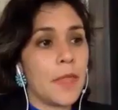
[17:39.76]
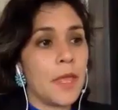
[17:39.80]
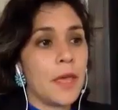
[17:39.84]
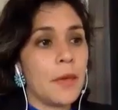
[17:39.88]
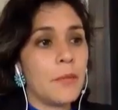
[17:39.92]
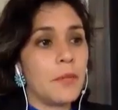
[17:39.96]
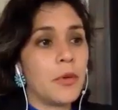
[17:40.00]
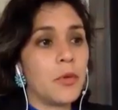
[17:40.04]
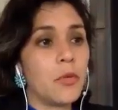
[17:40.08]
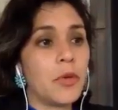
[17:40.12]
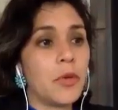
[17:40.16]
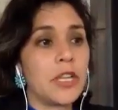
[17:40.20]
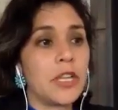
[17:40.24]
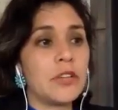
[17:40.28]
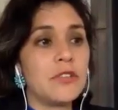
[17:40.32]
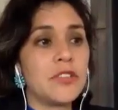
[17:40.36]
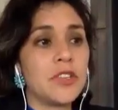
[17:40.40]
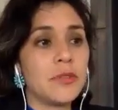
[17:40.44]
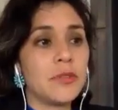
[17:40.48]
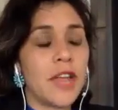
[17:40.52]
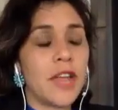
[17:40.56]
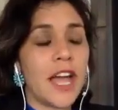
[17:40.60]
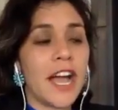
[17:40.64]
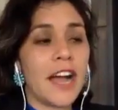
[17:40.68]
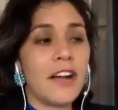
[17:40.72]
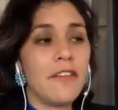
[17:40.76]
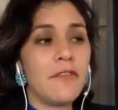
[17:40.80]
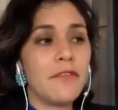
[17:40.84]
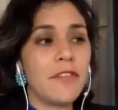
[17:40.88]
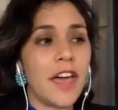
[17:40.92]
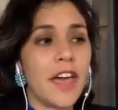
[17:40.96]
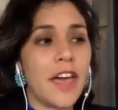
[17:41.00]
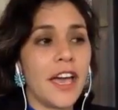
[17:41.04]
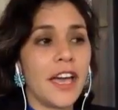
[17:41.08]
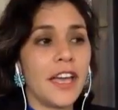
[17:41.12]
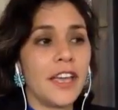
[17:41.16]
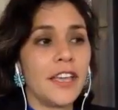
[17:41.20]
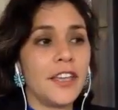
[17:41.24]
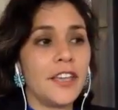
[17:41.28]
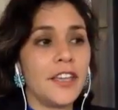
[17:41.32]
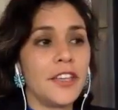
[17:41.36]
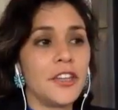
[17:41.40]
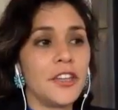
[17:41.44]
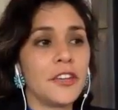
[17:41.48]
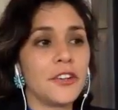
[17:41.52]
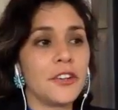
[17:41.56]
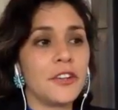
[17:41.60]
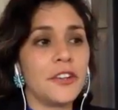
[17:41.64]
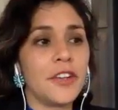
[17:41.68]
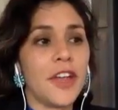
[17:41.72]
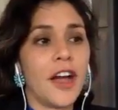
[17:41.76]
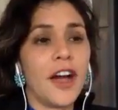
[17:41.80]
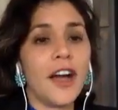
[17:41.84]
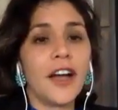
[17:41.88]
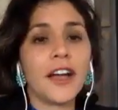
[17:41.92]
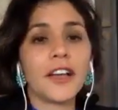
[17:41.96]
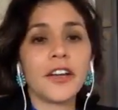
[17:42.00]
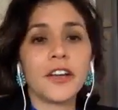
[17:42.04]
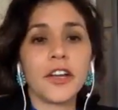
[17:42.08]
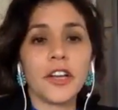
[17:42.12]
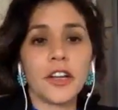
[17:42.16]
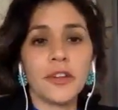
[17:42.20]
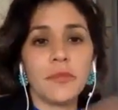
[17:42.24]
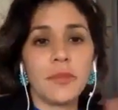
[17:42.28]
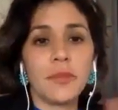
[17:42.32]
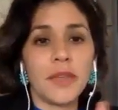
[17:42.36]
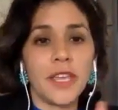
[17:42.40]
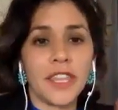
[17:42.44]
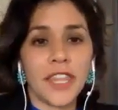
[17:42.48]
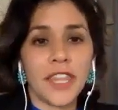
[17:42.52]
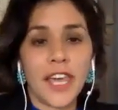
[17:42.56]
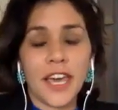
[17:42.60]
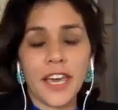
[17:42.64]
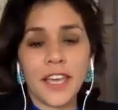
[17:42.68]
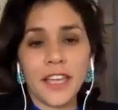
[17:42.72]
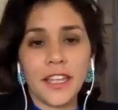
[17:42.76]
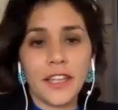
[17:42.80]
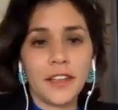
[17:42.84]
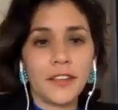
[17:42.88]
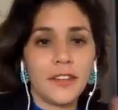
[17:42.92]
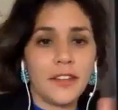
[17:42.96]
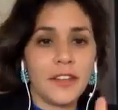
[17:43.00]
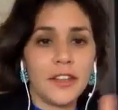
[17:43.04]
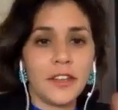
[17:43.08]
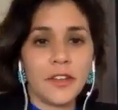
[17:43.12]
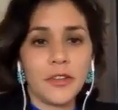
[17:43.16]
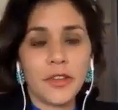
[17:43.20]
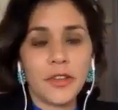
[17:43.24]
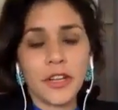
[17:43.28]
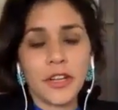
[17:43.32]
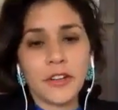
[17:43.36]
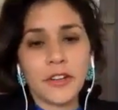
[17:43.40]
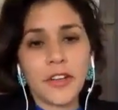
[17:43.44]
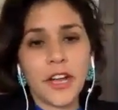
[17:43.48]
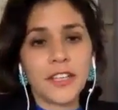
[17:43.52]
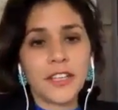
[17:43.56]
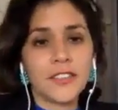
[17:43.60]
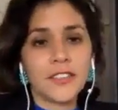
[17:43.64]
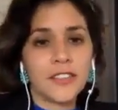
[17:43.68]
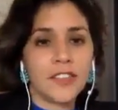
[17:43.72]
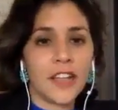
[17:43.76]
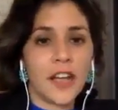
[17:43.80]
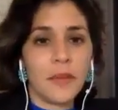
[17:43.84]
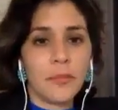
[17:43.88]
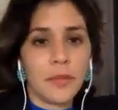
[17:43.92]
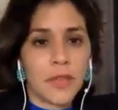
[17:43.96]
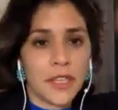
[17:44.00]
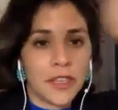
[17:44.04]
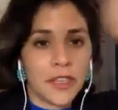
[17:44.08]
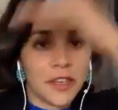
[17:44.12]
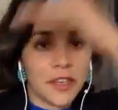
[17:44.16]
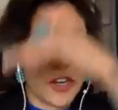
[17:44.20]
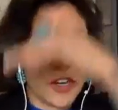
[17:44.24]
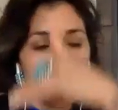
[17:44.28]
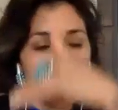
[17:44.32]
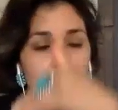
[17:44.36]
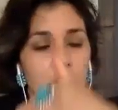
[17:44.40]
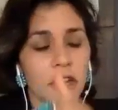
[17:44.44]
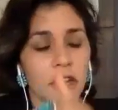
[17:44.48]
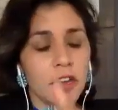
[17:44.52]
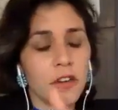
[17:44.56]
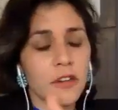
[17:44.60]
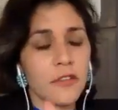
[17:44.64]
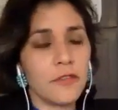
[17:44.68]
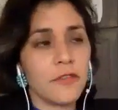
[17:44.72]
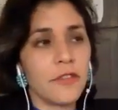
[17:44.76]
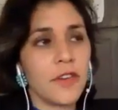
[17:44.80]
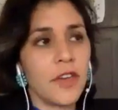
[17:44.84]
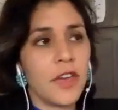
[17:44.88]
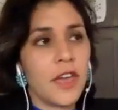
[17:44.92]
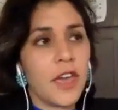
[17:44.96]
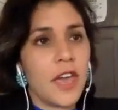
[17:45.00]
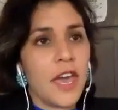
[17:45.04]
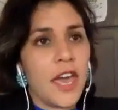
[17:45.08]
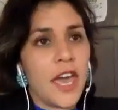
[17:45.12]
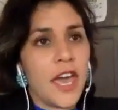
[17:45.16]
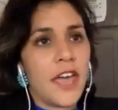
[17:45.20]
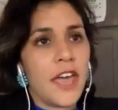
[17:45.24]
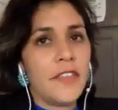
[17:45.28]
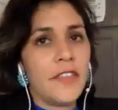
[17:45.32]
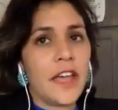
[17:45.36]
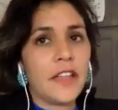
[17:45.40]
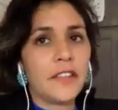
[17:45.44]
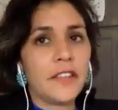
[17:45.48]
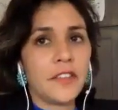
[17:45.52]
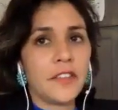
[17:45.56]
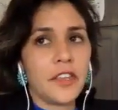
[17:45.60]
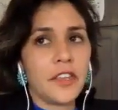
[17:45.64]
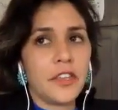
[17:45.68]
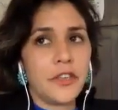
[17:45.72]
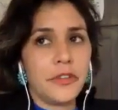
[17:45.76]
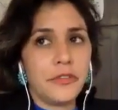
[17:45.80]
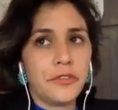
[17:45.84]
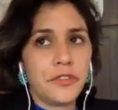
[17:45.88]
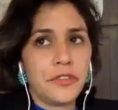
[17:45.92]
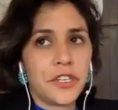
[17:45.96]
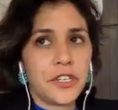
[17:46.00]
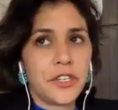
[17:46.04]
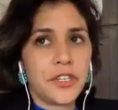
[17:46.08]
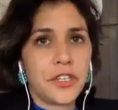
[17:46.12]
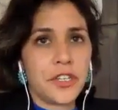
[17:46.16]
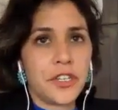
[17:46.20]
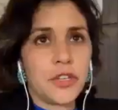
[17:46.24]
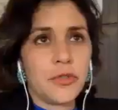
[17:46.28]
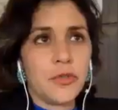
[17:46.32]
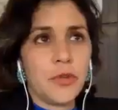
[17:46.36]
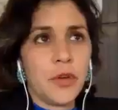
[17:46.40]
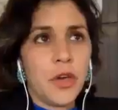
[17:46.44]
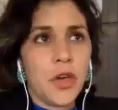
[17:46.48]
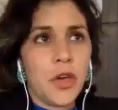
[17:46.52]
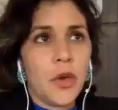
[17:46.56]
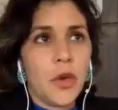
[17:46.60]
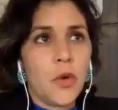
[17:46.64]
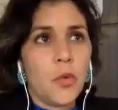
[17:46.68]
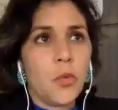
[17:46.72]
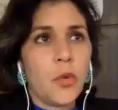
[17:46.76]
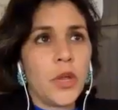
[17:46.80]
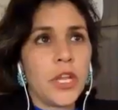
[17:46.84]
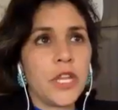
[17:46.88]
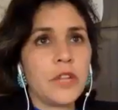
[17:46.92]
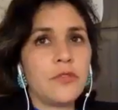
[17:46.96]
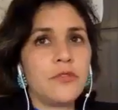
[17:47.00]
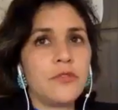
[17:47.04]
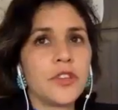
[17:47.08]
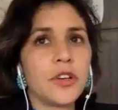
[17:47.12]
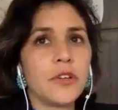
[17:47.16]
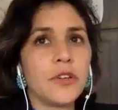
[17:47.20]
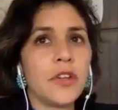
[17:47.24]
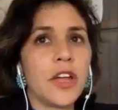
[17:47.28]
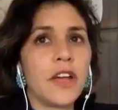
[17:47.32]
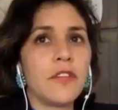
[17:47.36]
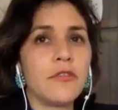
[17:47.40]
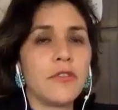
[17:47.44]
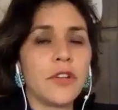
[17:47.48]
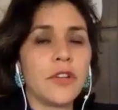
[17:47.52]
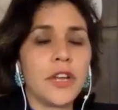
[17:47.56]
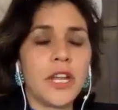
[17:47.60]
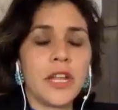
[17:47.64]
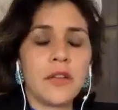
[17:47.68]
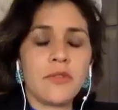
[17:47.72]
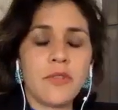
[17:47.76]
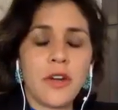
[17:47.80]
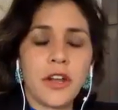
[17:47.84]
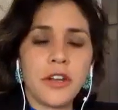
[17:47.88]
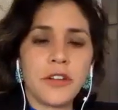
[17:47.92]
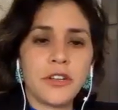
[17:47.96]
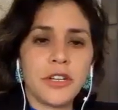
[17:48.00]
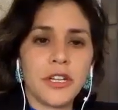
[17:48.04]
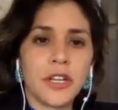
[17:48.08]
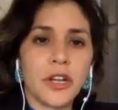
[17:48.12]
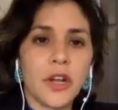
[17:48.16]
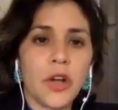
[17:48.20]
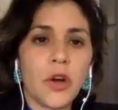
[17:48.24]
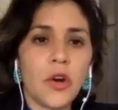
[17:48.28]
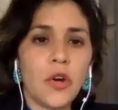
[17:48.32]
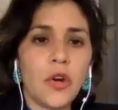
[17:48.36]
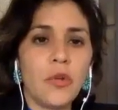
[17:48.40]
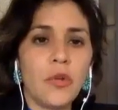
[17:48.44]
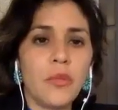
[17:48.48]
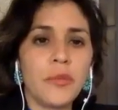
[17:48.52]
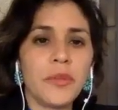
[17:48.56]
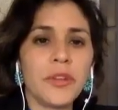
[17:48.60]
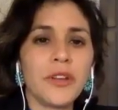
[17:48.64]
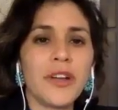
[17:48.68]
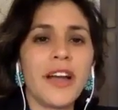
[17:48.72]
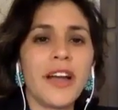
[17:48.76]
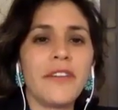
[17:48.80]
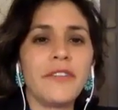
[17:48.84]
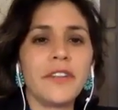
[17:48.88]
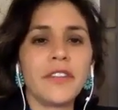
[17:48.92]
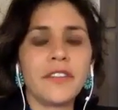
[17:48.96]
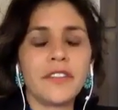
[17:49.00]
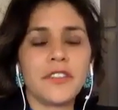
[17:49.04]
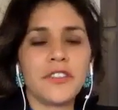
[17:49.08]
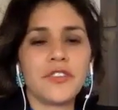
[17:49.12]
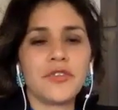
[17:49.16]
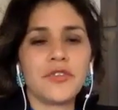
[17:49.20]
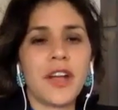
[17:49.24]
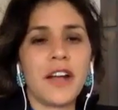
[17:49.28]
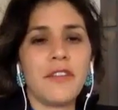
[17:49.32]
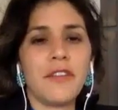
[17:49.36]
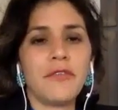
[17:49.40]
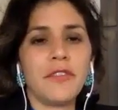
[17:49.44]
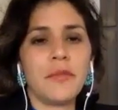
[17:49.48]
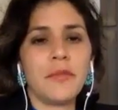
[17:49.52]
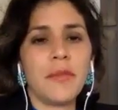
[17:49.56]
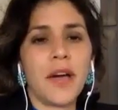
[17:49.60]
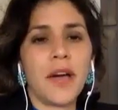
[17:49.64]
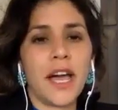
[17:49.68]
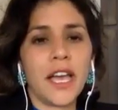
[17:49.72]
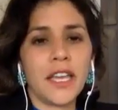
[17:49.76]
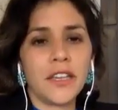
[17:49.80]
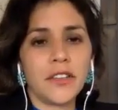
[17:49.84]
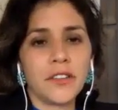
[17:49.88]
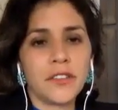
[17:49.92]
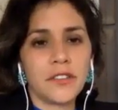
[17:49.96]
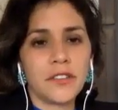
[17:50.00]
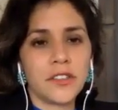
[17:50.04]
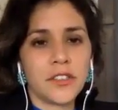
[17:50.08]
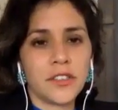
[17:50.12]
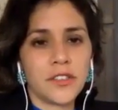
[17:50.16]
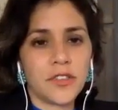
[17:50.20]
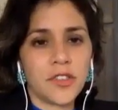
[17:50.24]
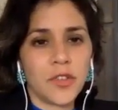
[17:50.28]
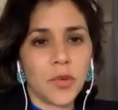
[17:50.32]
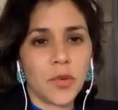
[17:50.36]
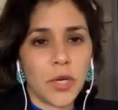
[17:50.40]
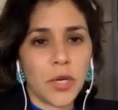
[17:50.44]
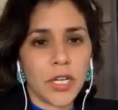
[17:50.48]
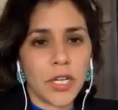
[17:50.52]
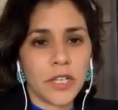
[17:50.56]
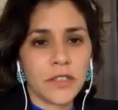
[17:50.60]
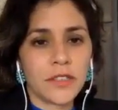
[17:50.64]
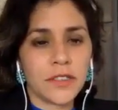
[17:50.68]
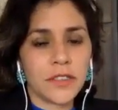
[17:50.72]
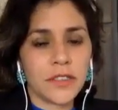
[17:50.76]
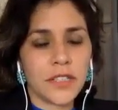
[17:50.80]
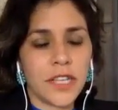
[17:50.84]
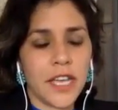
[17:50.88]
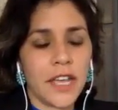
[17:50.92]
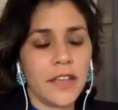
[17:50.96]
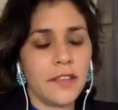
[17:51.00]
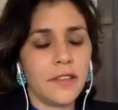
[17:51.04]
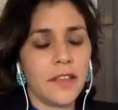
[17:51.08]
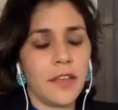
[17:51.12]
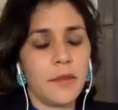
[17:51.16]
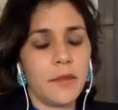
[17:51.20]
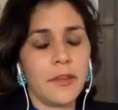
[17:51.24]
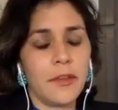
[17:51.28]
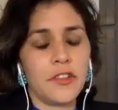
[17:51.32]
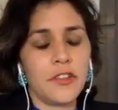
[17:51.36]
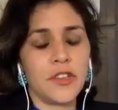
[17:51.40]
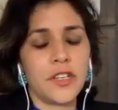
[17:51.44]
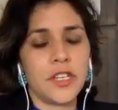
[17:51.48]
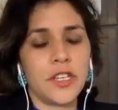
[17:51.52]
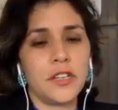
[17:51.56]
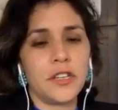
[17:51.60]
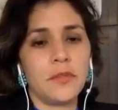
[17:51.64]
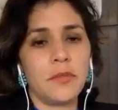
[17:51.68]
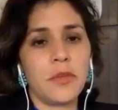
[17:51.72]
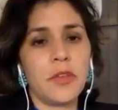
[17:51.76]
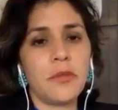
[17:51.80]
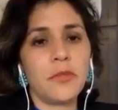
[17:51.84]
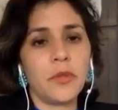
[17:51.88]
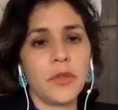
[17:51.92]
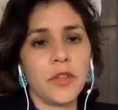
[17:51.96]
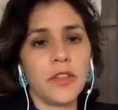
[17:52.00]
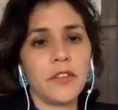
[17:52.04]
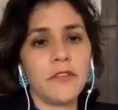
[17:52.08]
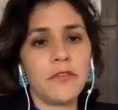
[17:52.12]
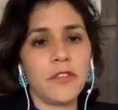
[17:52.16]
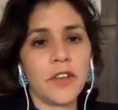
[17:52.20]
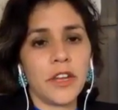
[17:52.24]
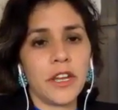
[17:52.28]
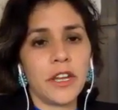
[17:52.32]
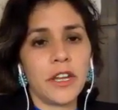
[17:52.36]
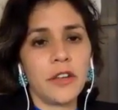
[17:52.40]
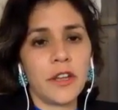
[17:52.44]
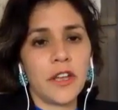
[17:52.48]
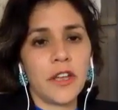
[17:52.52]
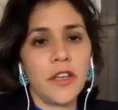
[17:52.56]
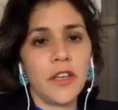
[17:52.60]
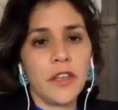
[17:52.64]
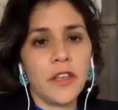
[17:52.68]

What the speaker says: But when you don't have that, you're not curbing that, you know, you're not stopping the curve. And that's a huge issue. When you don't have running water in your home, you're having to travel miles to stores. As I mentioned, people live in